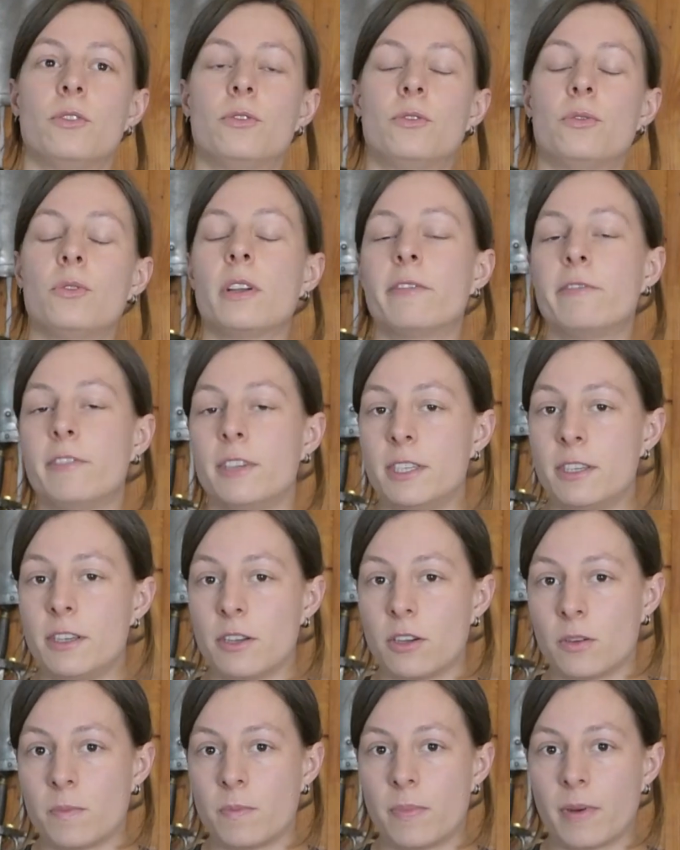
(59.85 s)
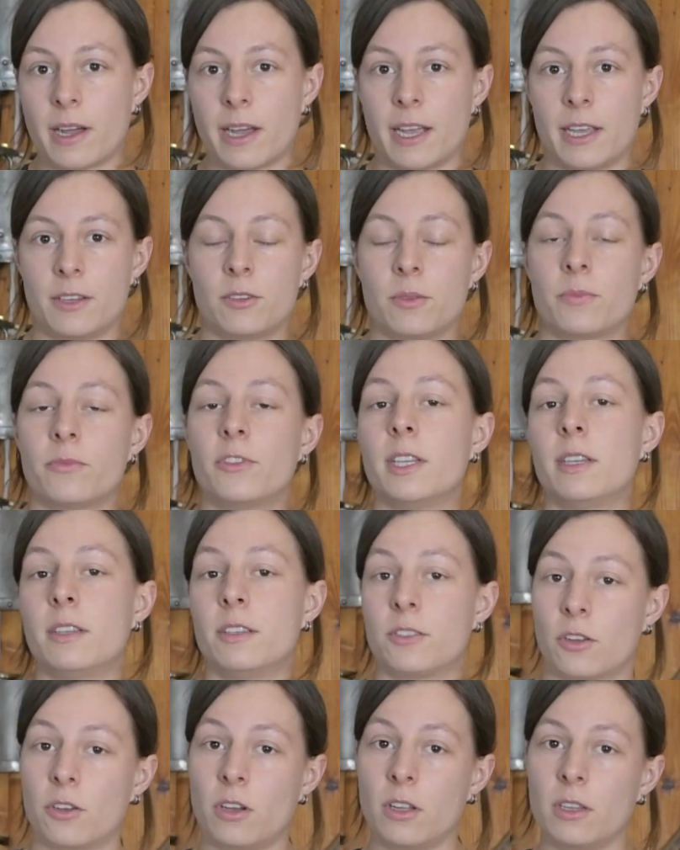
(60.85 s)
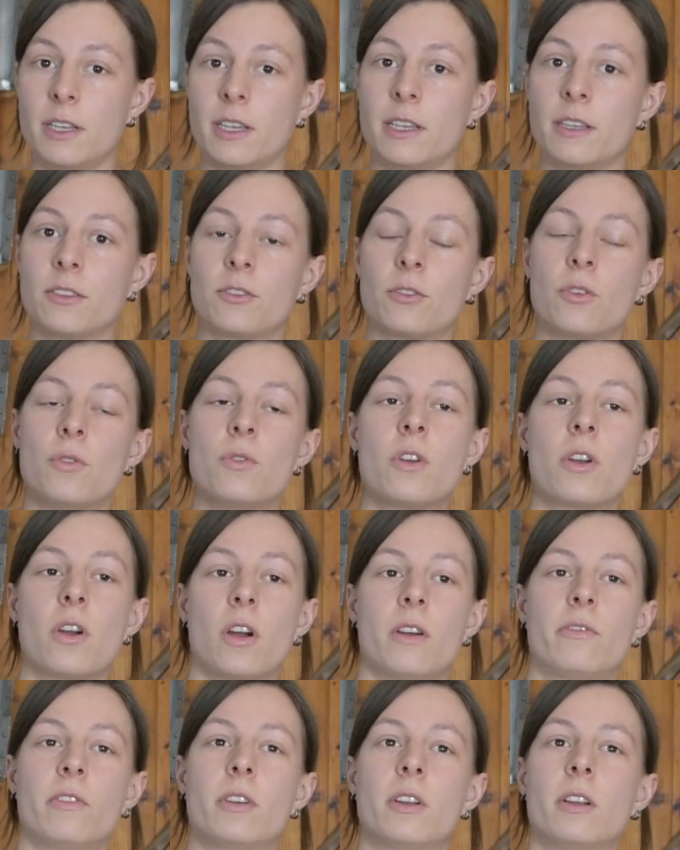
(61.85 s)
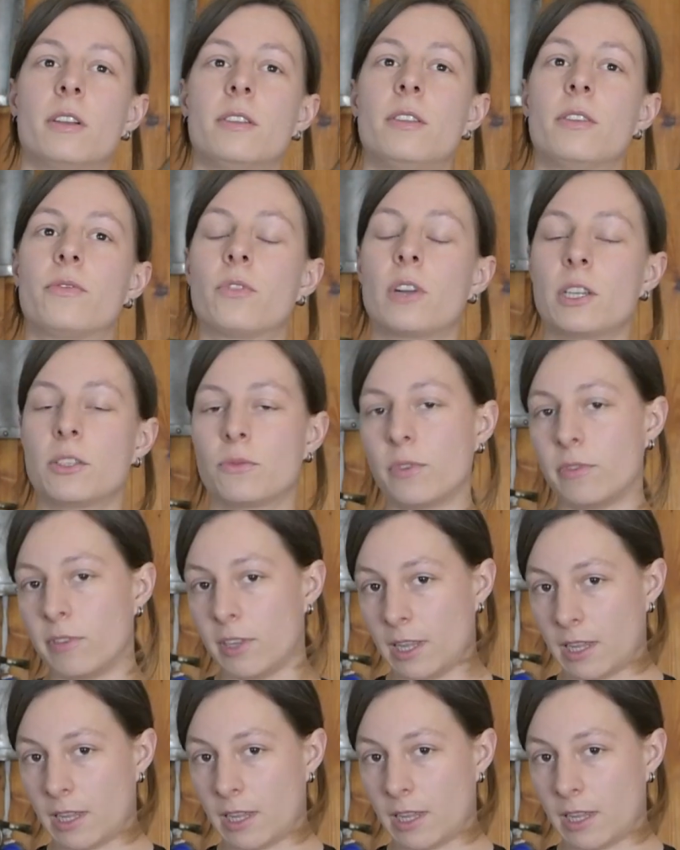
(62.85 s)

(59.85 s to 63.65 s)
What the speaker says: to a video by some Viennese colleagues who cover the thrust with a